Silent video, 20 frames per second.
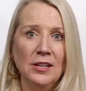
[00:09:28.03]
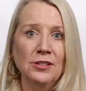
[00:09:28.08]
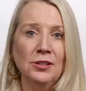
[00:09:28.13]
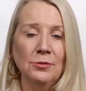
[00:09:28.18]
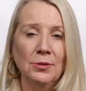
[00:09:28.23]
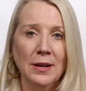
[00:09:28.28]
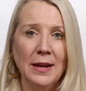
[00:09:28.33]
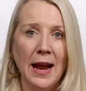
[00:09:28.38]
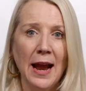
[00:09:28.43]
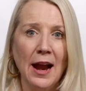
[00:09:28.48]

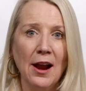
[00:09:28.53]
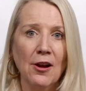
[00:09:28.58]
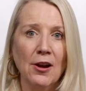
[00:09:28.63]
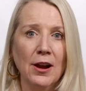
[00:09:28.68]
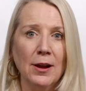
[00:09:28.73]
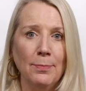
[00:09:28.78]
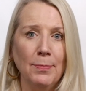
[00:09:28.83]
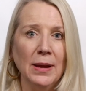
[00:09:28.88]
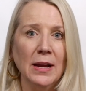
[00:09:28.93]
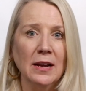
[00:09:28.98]
to
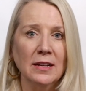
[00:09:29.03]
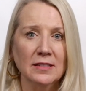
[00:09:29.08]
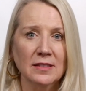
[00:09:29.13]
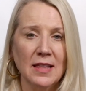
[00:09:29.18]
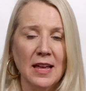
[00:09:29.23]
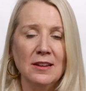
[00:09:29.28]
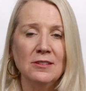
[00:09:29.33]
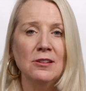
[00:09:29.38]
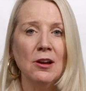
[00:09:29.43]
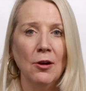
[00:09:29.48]
inherit because
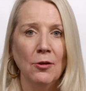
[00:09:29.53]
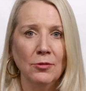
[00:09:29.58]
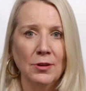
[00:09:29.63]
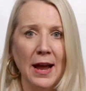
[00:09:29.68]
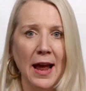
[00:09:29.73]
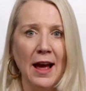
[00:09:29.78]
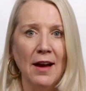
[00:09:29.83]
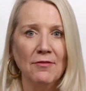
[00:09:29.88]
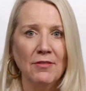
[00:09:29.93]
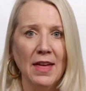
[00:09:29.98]
they
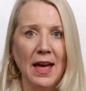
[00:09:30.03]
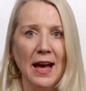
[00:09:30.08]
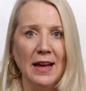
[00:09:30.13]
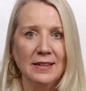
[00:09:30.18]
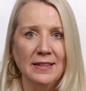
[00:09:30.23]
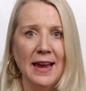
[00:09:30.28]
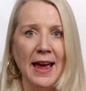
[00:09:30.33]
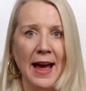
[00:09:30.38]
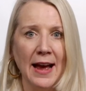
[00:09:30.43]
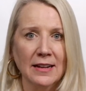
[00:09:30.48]
don't have
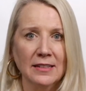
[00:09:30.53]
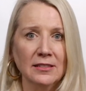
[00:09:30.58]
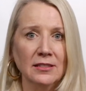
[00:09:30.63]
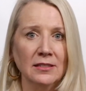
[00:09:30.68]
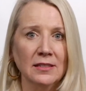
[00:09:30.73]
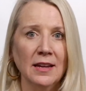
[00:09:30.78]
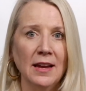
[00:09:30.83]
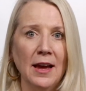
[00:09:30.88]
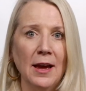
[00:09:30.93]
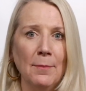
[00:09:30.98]
that
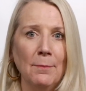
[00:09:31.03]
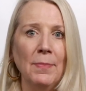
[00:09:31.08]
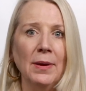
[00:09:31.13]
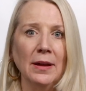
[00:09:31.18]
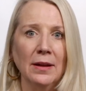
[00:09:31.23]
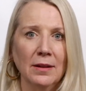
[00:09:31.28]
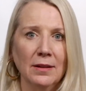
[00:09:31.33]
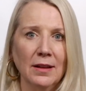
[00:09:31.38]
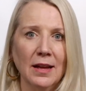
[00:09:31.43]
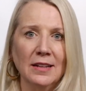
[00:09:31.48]
tax
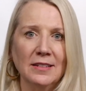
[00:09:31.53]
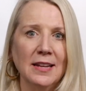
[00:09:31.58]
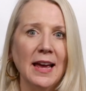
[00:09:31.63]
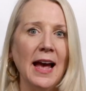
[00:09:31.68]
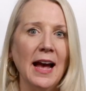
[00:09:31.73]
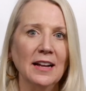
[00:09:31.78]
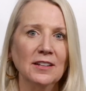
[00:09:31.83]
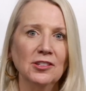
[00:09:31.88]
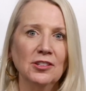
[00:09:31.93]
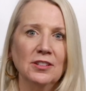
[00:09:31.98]
bill
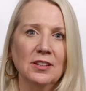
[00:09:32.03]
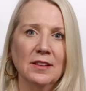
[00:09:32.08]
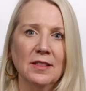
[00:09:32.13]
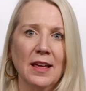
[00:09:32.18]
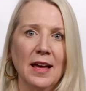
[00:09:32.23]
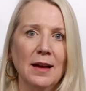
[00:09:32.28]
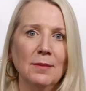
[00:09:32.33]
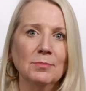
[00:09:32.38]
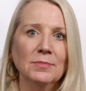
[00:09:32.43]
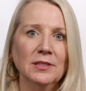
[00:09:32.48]
attached to
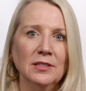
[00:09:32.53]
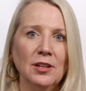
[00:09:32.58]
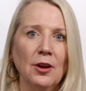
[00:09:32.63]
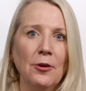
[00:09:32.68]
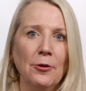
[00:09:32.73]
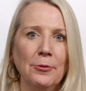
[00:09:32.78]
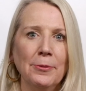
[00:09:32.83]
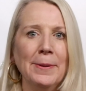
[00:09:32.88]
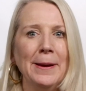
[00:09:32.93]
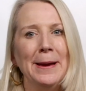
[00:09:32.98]
them.
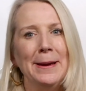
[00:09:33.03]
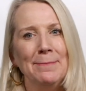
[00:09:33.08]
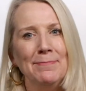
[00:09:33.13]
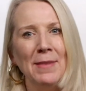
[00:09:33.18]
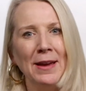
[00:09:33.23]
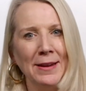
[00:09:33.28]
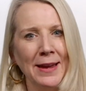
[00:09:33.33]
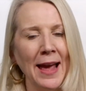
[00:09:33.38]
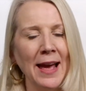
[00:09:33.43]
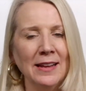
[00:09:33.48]
So
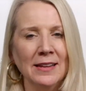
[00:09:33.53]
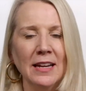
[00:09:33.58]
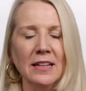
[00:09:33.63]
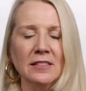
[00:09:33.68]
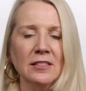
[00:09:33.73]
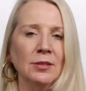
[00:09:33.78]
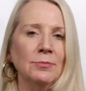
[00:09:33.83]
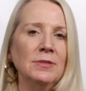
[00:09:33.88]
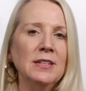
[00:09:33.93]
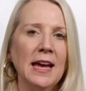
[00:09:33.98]
again,
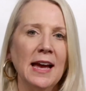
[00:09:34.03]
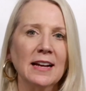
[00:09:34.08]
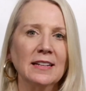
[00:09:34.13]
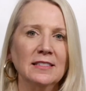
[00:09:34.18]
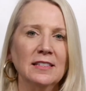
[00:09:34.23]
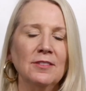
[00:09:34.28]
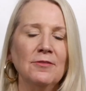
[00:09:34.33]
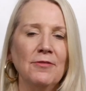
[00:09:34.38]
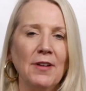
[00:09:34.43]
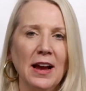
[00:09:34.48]
get some
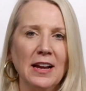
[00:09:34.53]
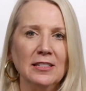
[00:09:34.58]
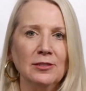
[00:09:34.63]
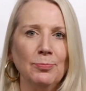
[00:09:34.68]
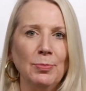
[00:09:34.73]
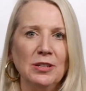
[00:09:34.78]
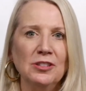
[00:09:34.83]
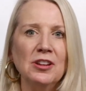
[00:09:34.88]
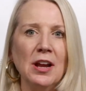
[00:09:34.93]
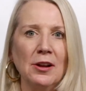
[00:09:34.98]
tax advice,
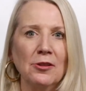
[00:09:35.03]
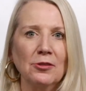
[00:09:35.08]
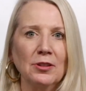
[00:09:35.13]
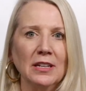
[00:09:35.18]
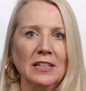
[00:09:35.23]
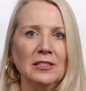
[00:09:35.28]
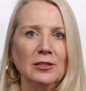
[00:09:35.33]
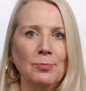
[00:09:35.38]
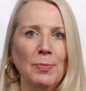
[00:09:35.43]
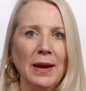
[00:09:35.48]
but
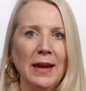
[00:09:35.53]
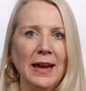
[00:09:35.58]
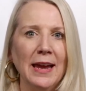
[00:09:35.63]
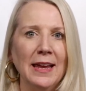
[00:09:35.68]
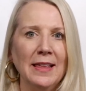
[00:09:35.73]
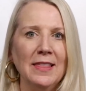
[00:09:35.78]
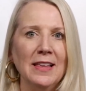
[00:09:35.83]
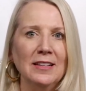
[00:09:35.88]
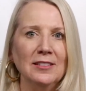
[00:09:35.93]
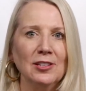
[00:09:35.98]
generally
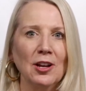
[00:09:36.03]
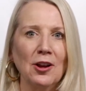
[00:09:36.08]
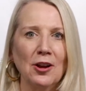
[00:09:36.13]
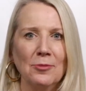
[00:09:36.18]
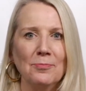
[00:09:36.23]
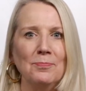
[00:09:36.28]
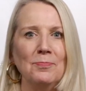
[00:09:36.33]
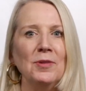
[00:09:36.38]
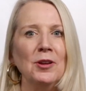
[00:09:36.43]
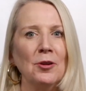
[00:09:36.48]
speaking, these
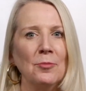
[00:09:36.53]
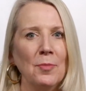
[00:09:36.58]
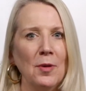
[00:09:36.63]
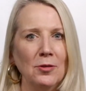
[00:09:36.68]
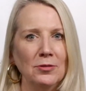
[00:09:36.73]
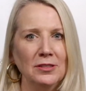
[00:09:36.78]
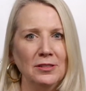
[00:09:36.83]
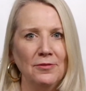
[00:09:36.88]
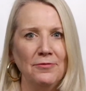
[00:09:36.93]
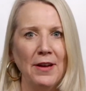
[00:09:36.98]
are your
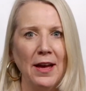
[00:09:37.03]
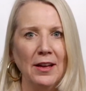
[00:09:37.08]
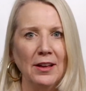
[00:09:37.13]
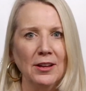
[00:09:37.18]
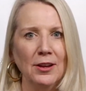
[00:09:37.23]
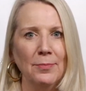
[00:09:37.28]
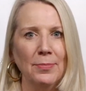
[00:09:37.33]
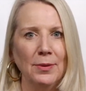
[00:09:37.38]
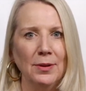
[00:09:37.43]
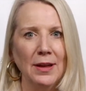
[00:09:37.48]
most
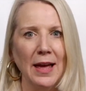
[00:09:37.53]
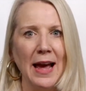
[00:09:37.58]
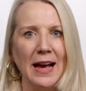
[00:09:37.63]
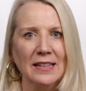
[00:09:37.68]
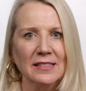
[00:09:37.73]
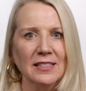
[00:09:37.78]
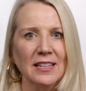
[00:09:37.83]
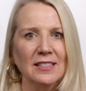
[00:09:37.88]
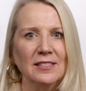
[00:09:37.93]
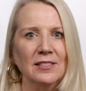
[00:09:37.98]
valuable
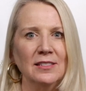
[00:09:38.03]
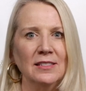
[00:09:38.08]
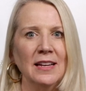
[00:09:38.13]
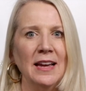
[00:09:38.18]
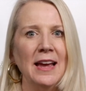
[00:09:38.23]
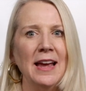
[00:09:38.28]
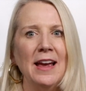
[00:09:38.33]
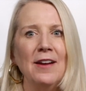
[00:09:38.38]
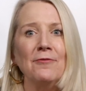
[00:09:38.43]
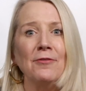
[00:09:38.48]
assets
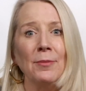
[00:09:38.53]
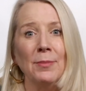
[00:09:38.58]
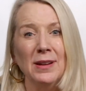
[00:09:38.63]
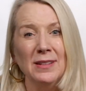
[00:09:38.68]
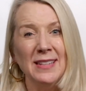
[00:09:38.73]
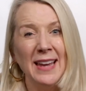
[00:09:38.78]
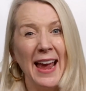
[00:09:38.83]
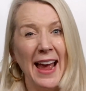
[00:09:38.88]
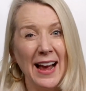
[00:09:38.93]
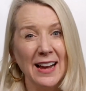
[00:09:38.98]
from a
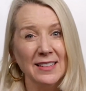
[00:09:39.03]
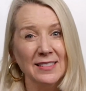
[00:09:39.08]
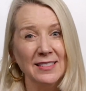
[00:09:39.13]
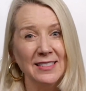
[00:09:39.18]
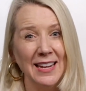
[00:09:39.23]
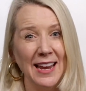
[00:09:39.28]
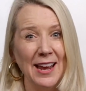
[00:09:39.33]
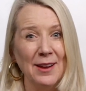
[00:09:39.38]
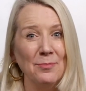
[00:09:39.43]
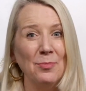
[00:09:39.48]
tax
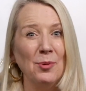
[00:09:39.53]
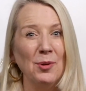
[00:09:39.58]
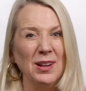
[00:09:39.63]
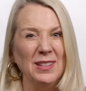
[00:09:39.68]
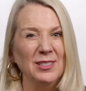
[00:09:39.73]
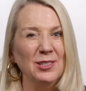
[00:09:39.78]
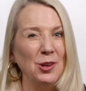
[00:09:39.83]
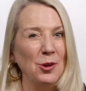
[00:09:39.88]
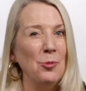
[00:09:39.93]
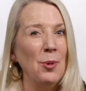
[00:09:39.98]

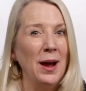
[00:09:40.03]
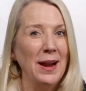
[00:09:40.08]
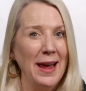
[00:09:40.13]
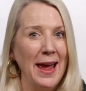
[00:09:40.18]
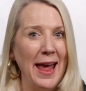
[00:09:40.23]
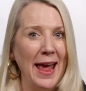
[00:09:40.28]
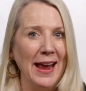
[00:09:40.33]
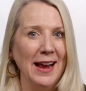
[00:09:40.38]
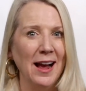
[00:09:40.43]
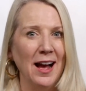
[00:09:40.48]
standpoint, so you want to
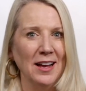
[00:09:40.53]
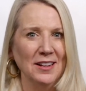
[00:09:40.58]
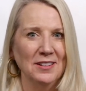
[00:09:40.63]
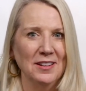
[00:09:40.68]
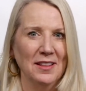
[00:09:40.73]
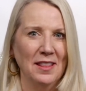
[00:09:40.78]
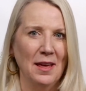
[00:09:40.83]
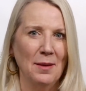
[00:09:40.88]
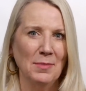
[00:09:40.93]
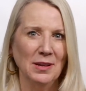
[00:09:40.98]
hang on
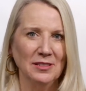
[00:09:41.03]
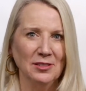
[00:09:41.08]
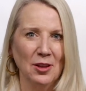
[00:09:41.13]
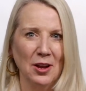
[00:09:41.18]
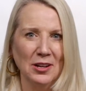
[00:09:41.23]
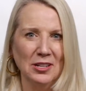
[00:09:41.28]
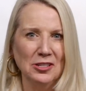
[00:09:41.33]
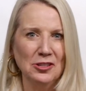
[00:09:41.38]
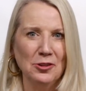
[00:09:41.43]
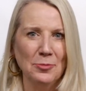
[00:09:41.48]
to them as
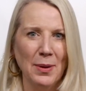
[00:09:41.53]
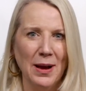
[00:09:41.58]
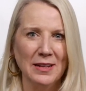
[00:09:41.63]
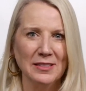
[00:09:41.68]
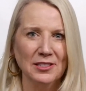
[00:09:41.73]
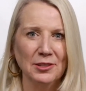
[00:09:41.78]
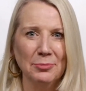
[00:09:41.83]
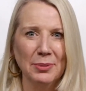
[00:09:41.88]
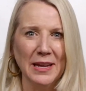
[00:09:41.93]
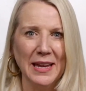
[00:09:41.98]
long as you
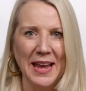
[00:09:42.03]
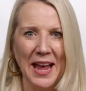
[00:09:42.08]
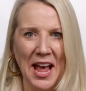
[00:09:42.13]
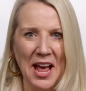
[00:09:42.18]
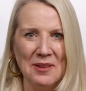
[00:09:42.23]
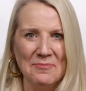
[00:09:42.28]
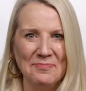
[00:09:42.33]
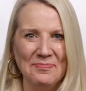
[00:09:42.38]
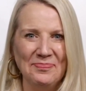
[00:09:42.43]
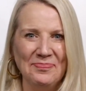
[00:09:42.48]
possibly
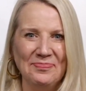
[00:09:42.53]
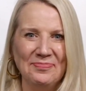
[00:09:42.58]
can.